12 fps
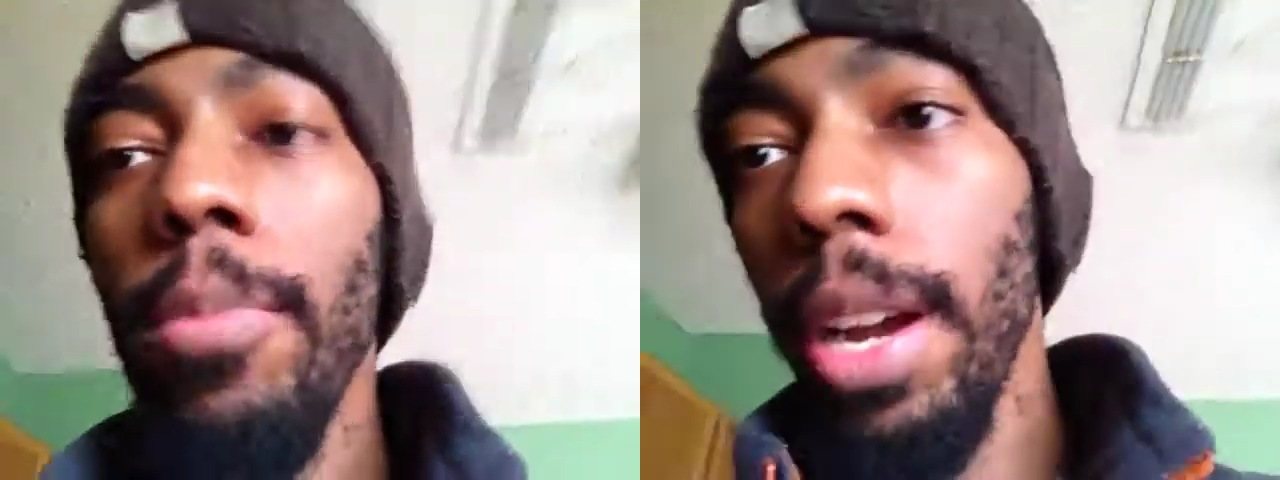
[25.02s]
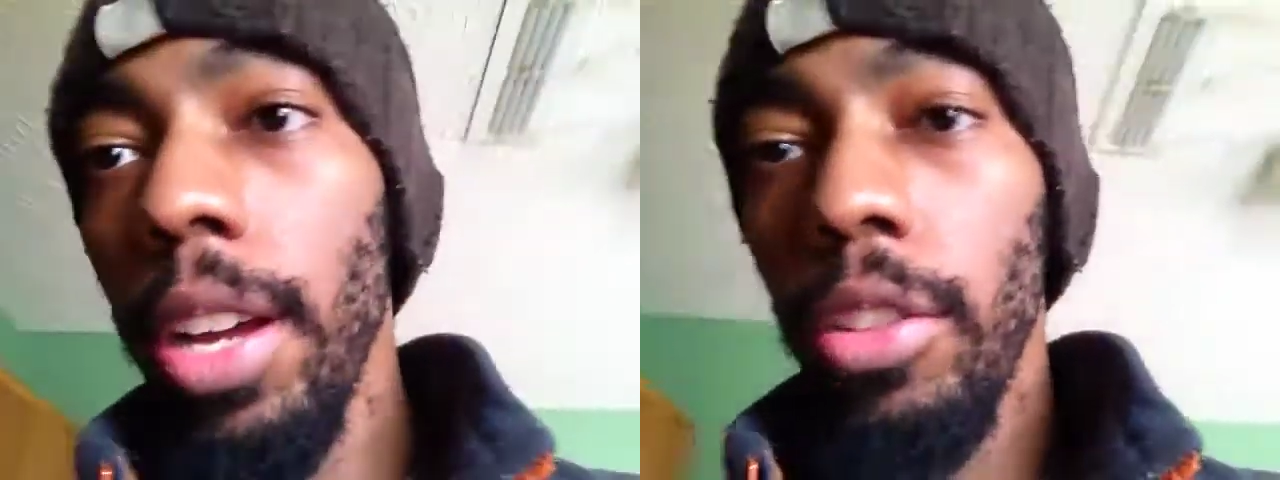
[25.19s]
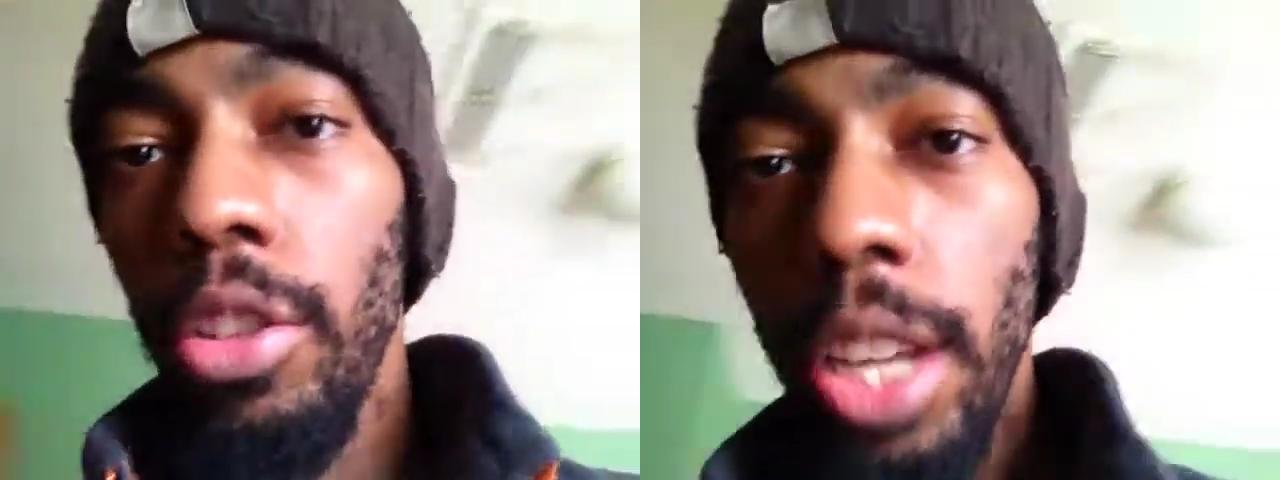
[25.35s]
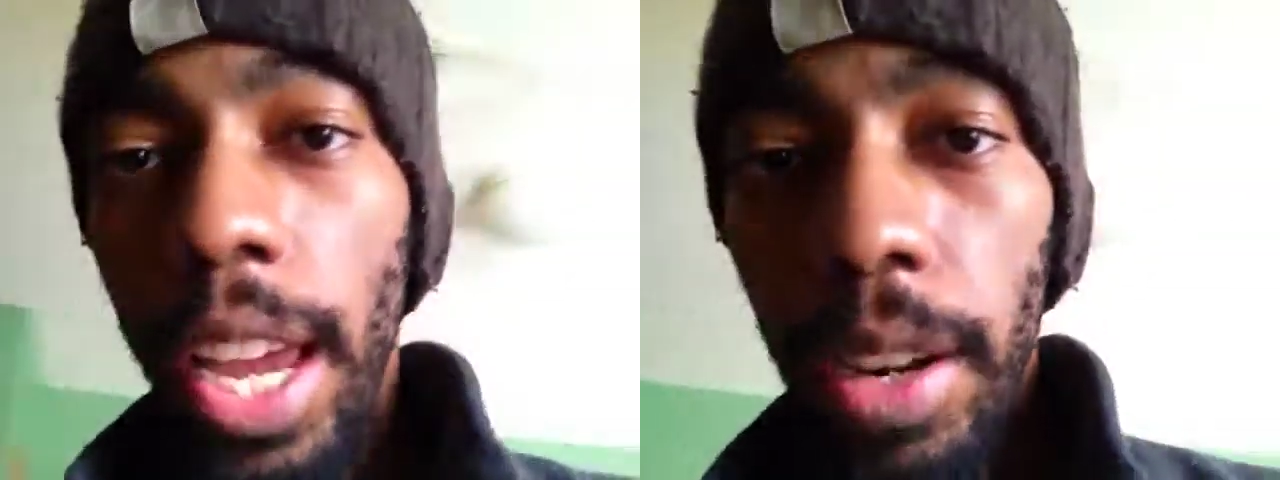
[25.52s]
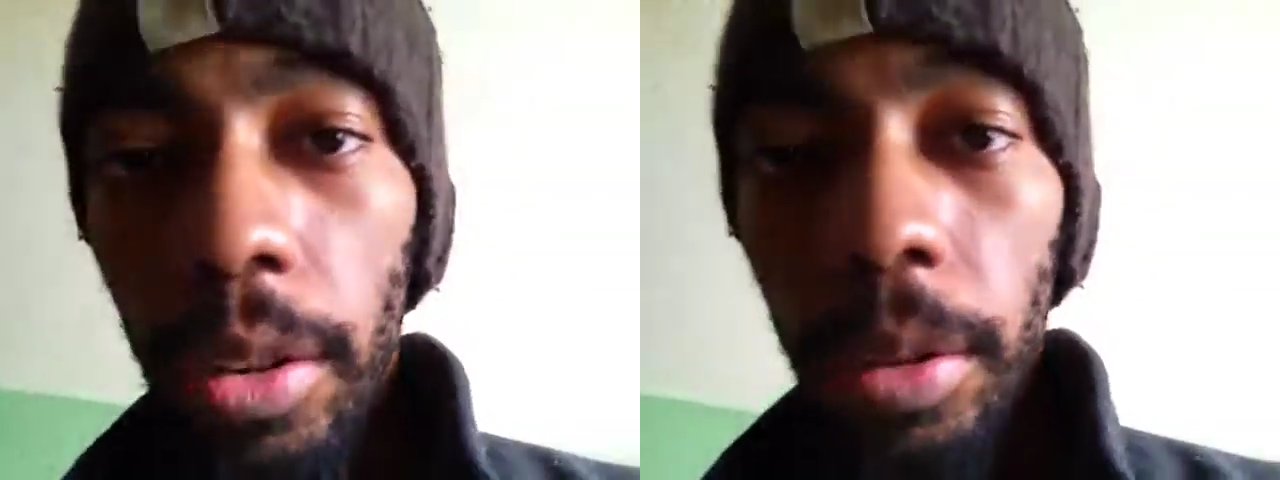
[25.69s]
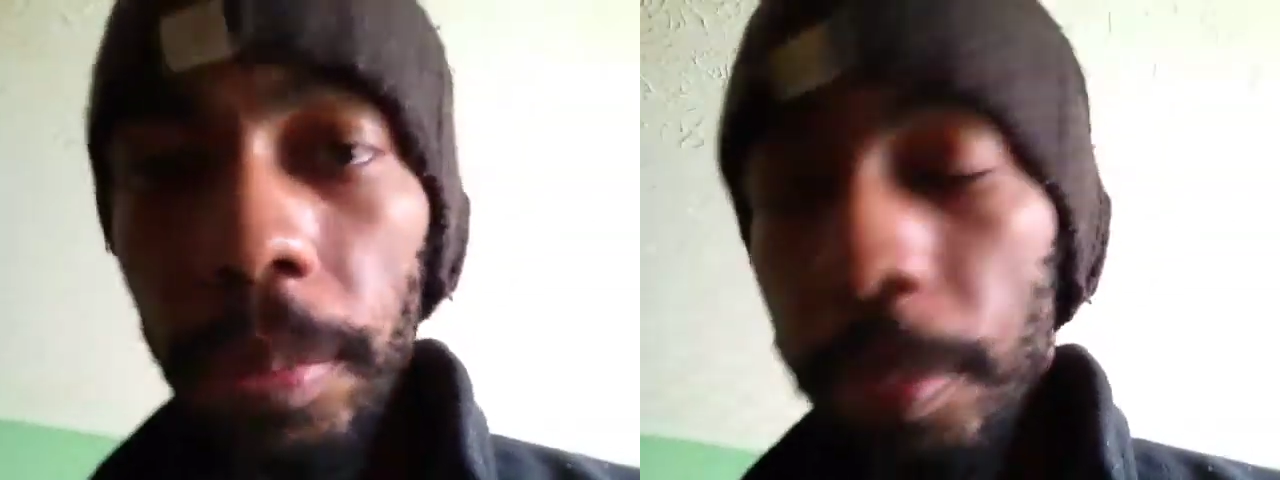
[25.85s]
on my other
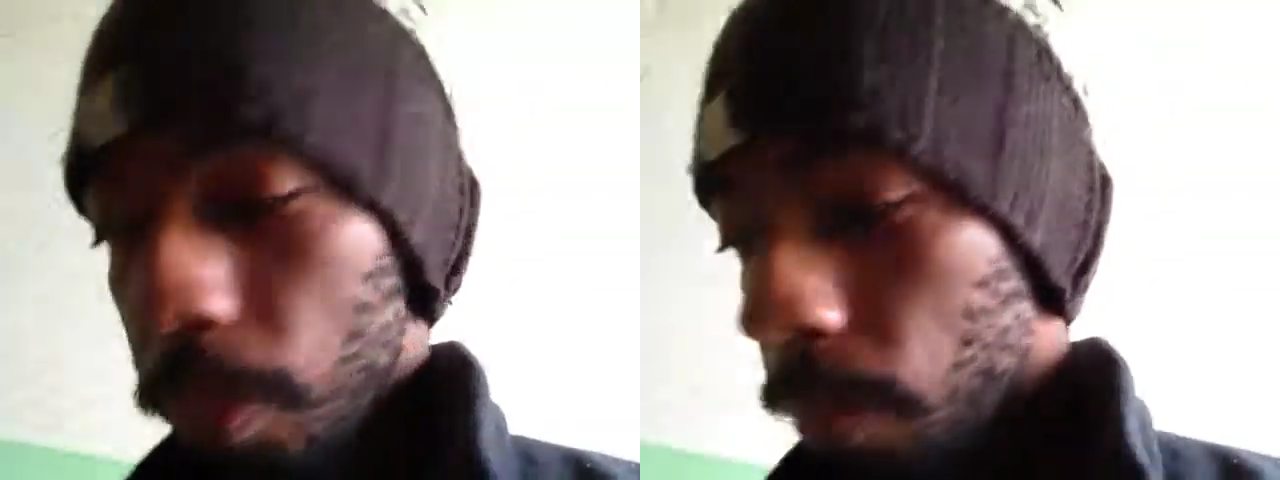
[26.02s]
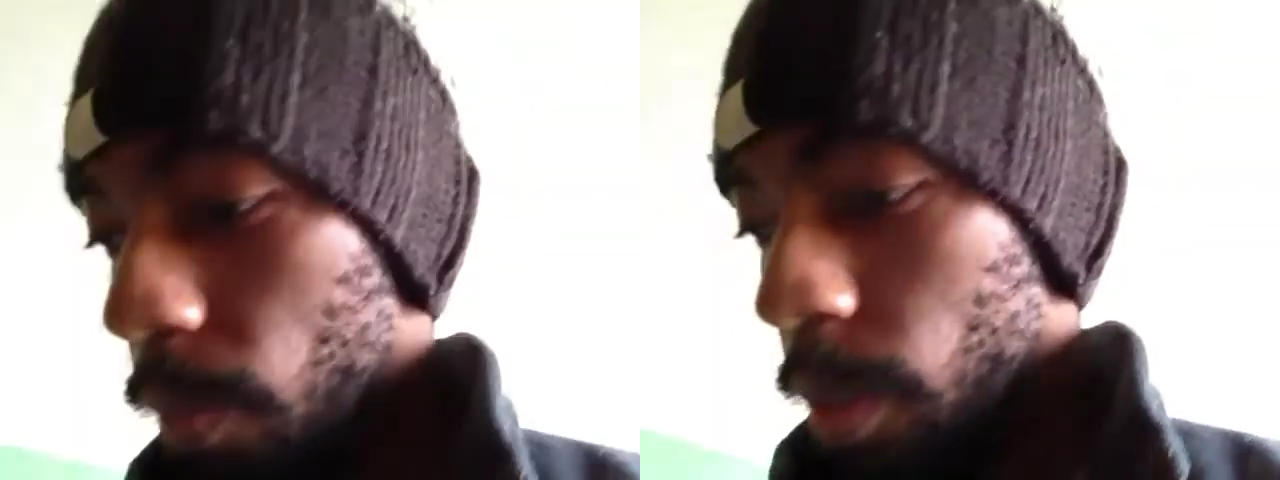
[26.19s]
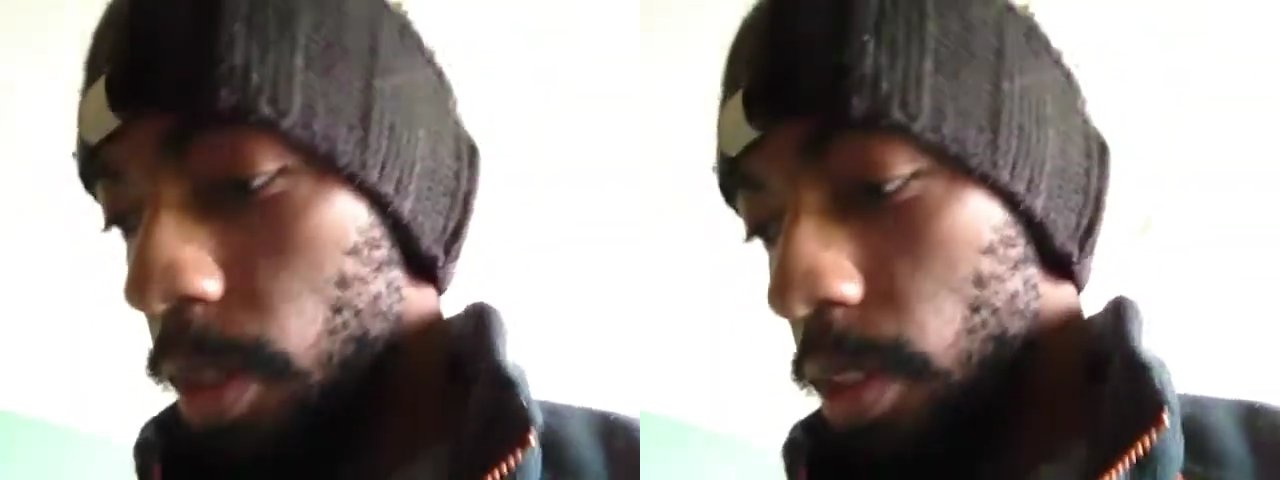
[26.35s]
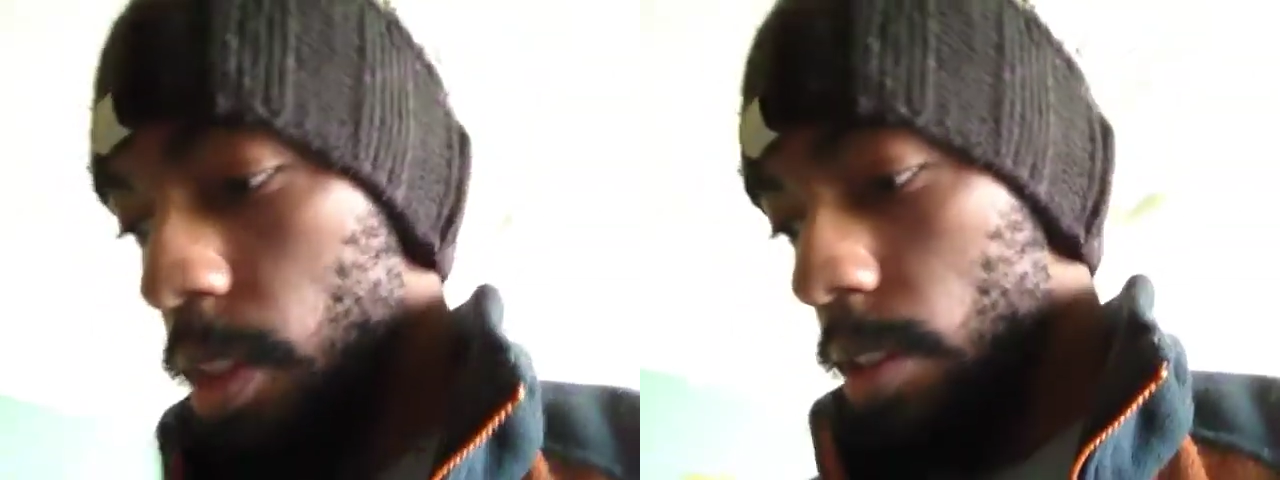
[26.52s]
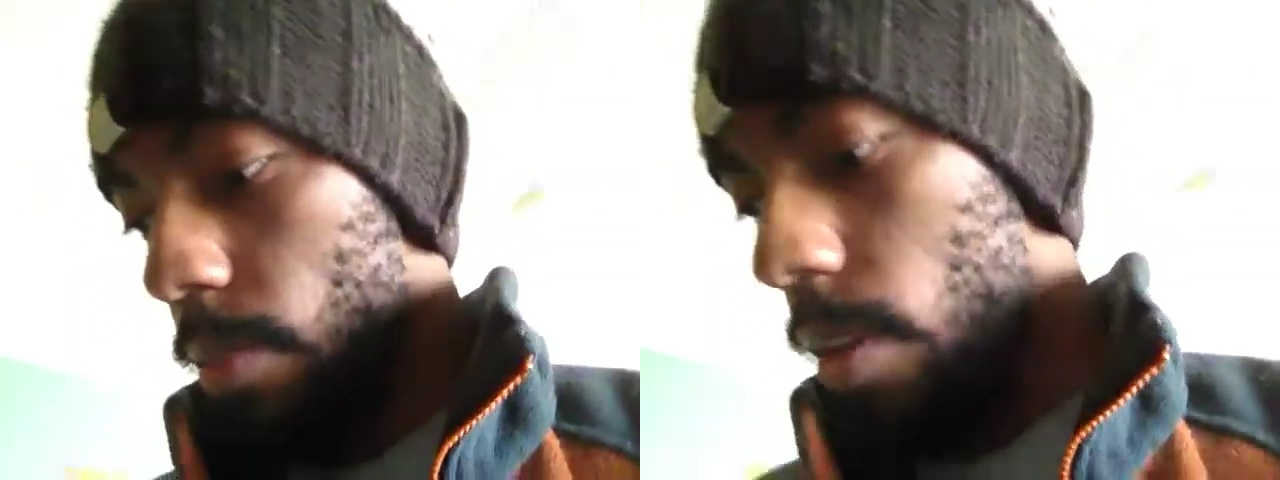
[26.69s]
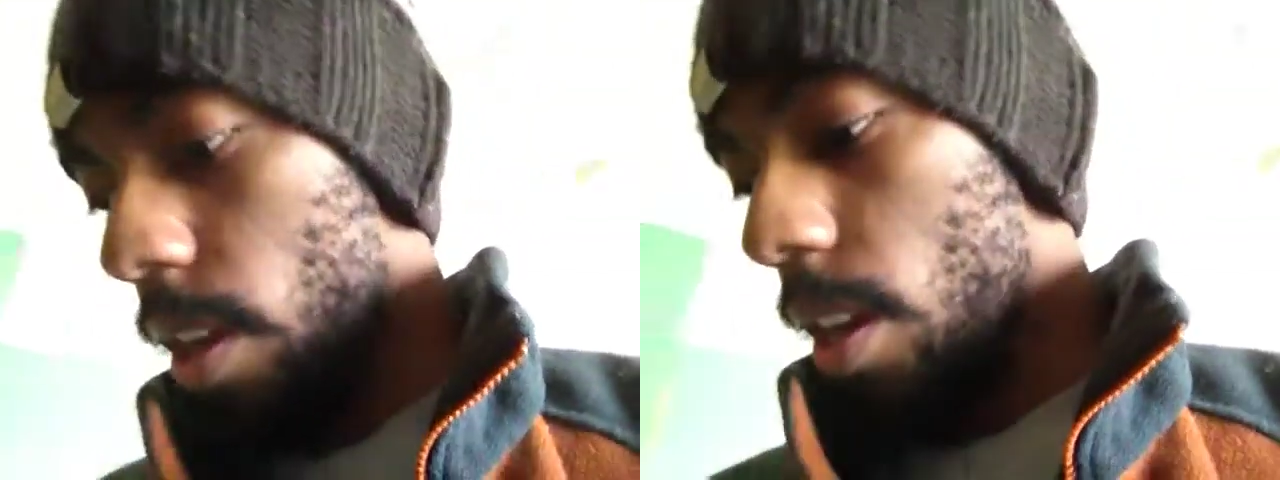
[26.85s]
channel,
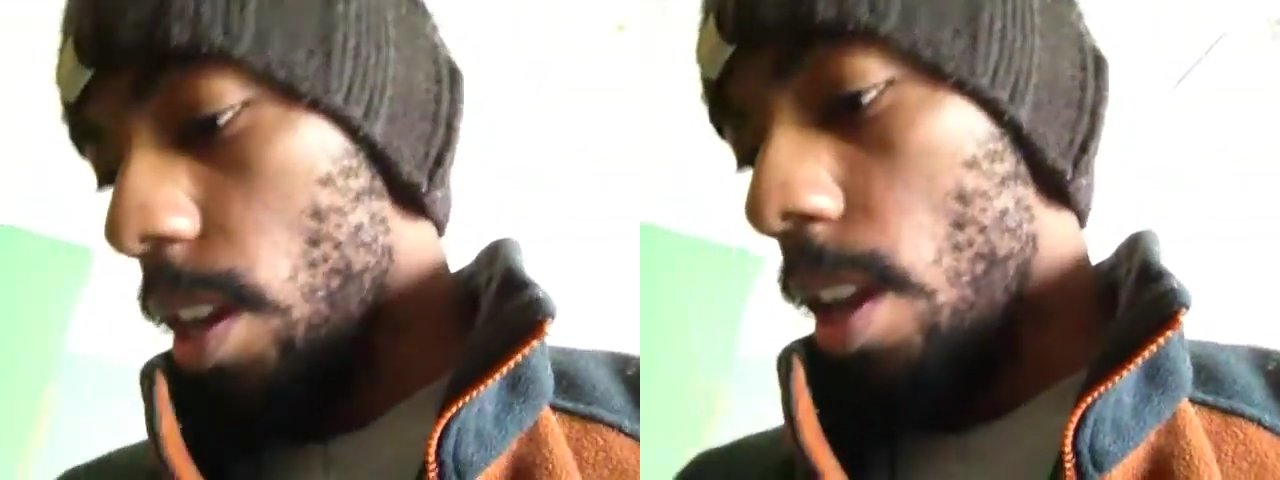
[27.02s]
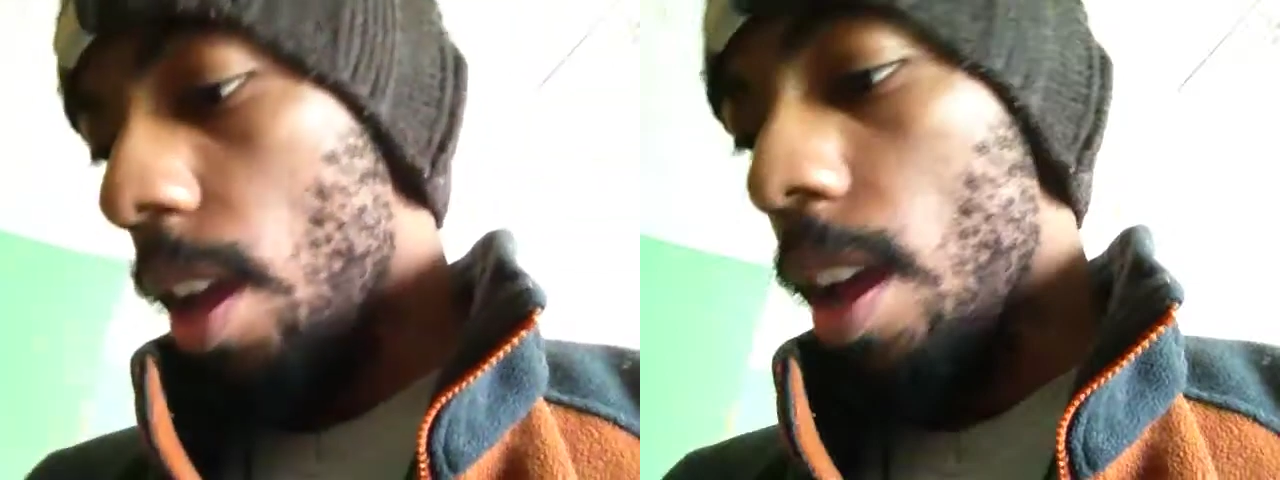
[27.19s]
but